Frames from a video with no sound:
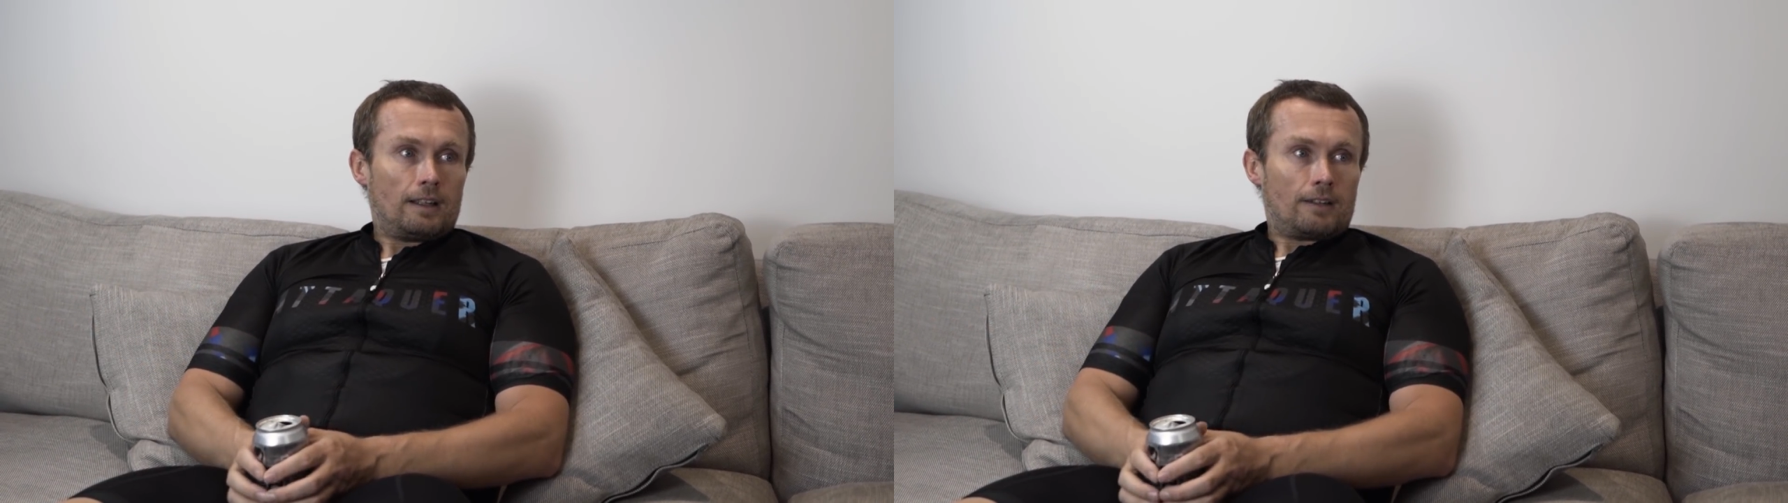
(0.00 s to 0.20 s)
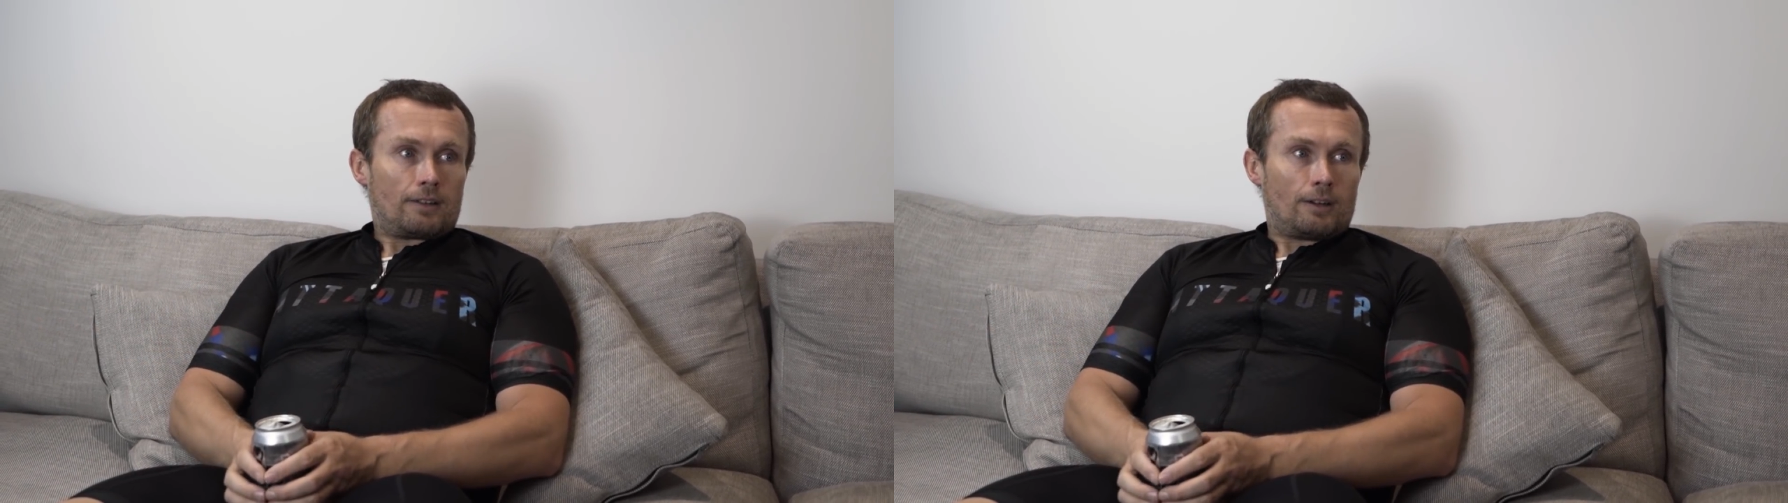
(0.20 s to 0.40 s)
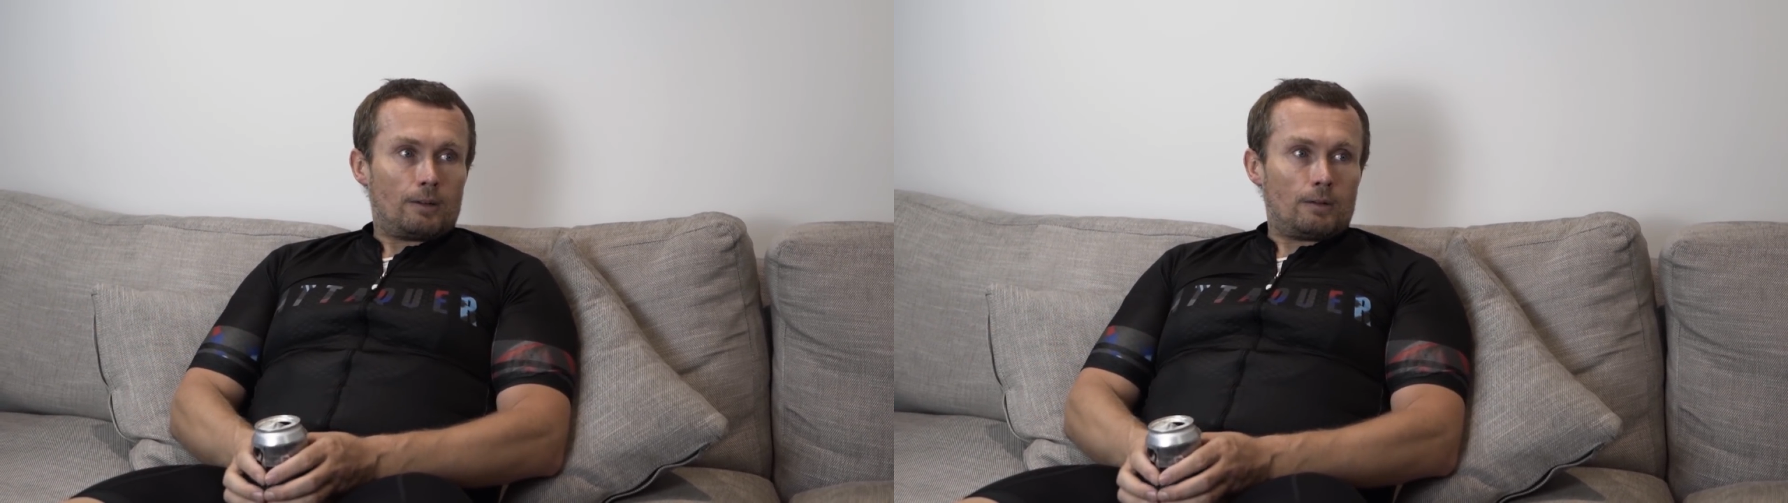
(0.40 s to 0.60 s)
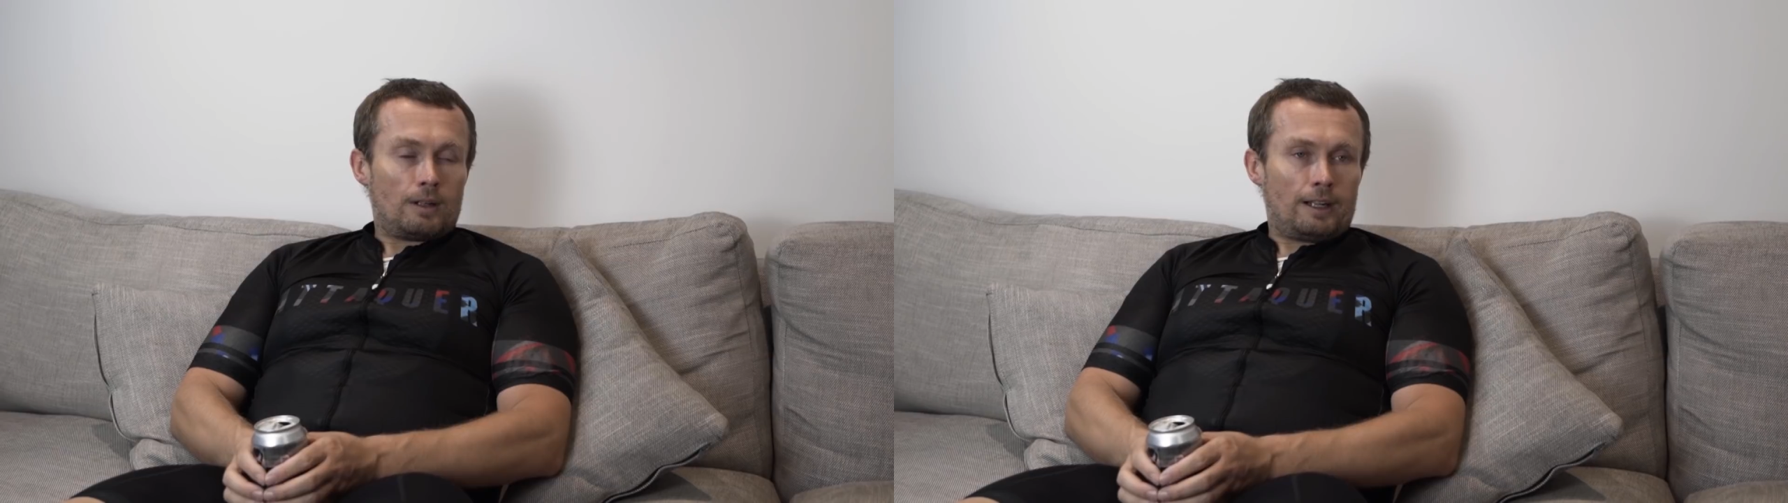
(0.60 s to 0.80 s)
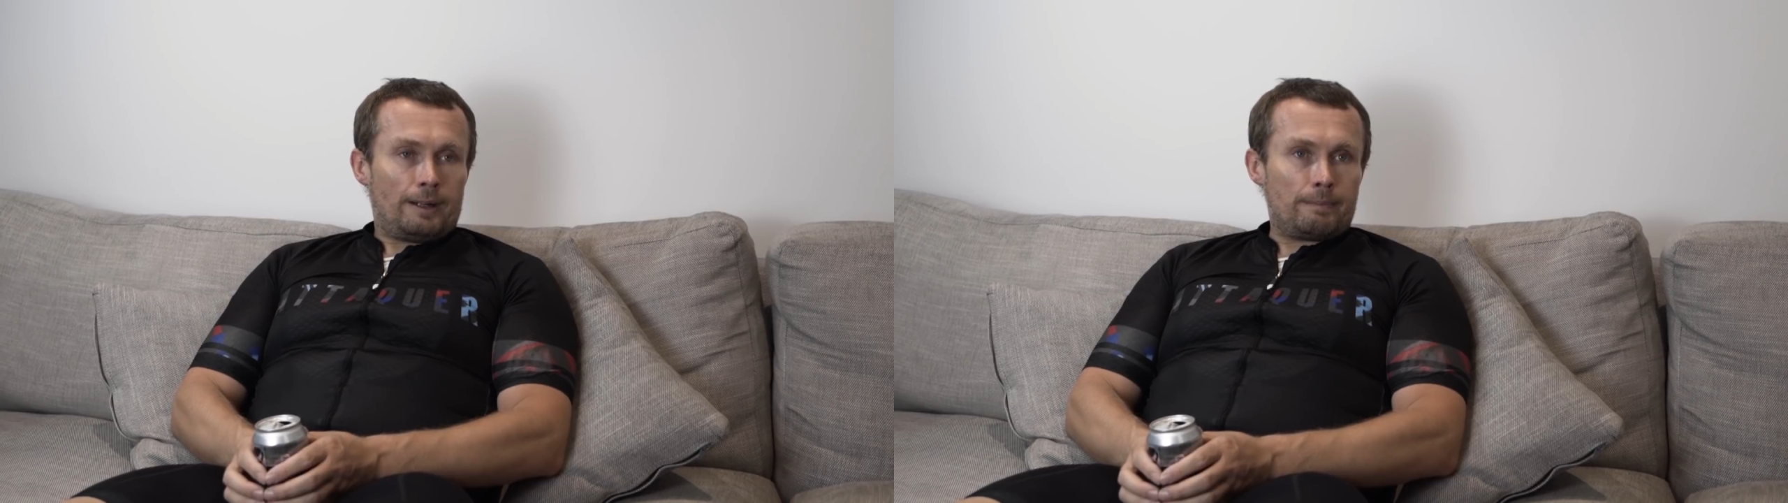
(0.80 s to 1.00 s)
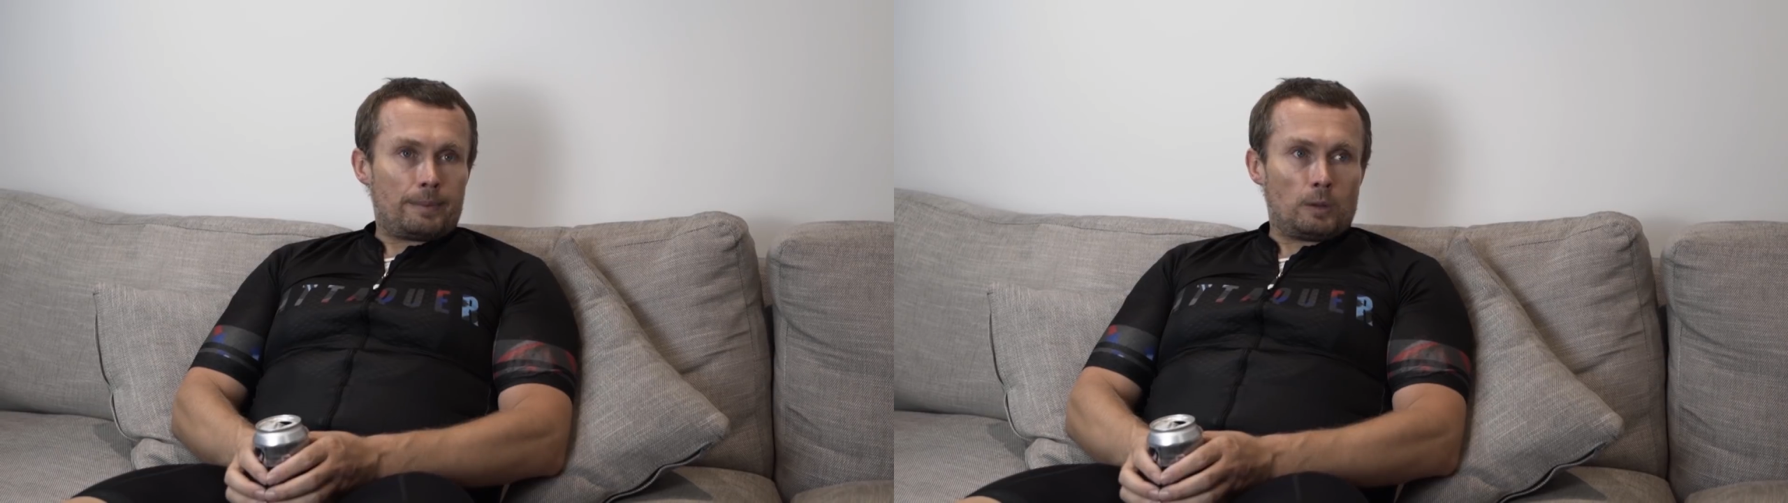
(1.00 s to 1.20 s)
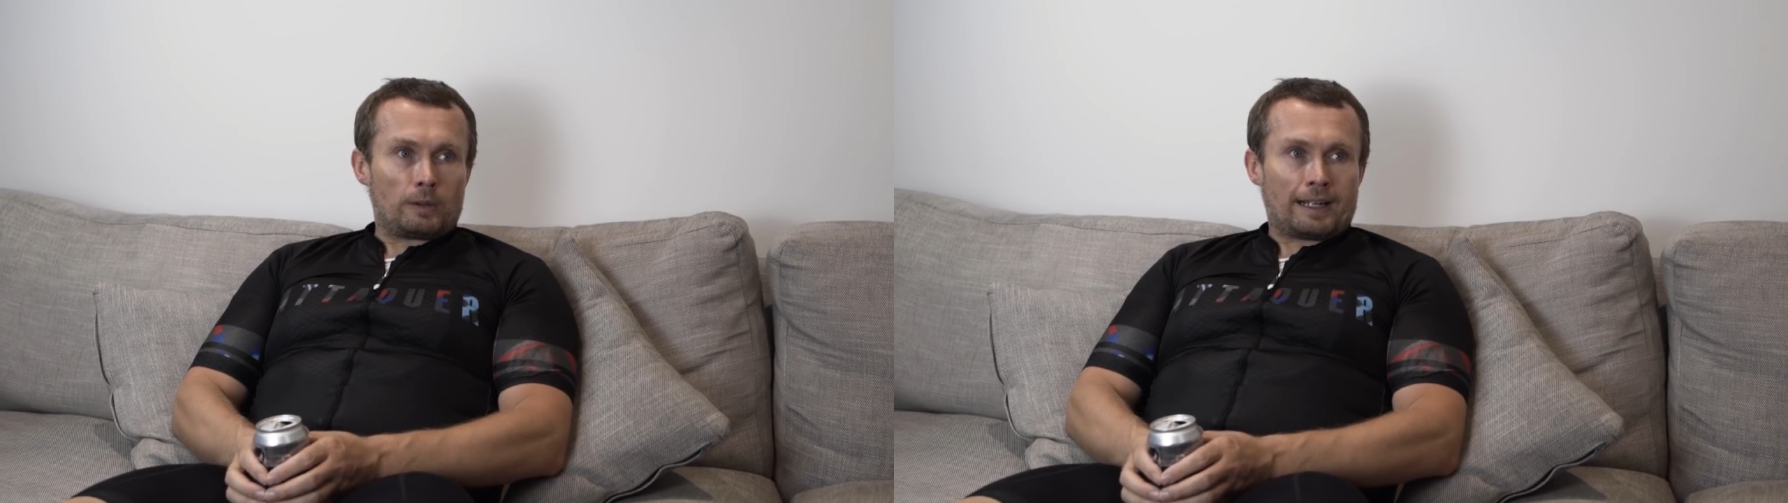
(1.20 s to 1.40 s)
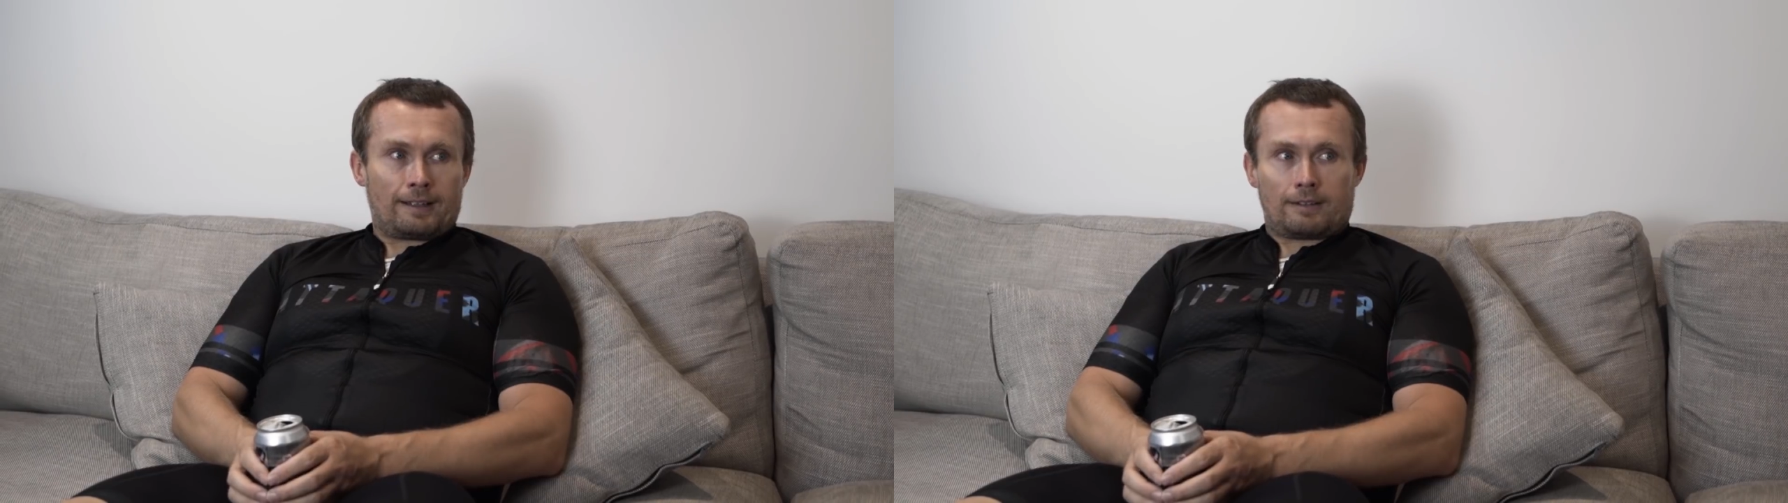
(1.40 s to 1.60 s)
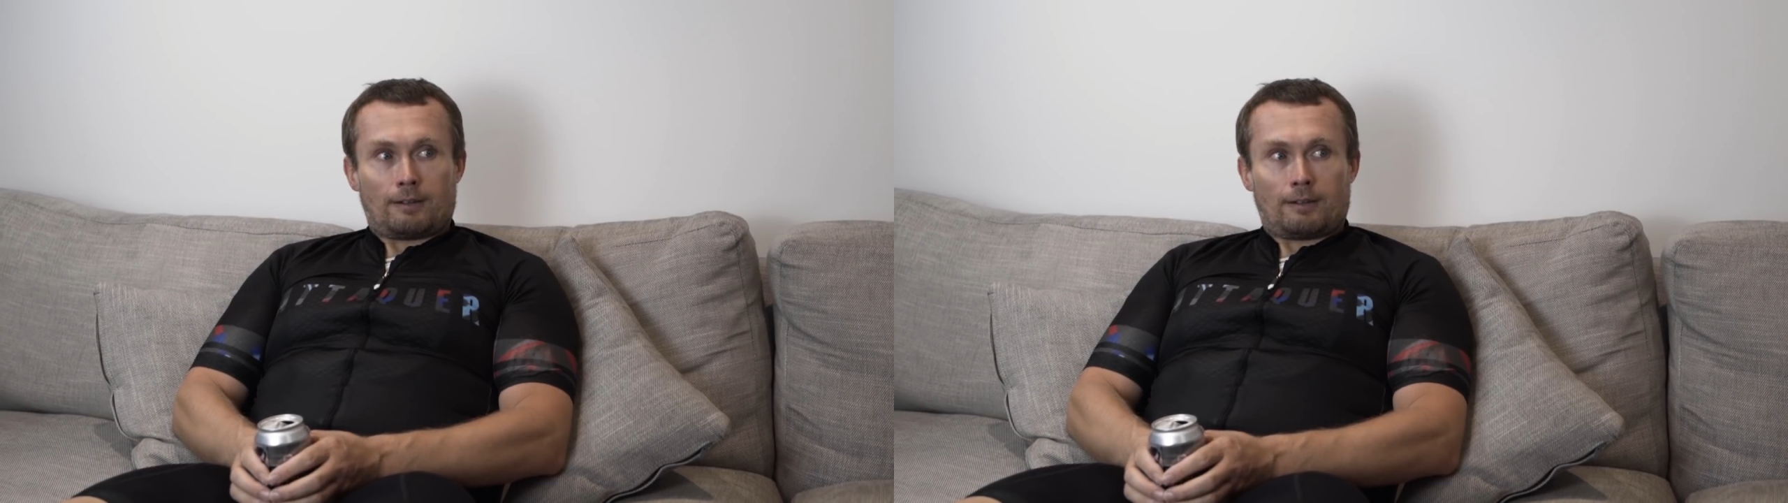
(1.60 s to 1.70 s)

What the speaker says: So Bjorn had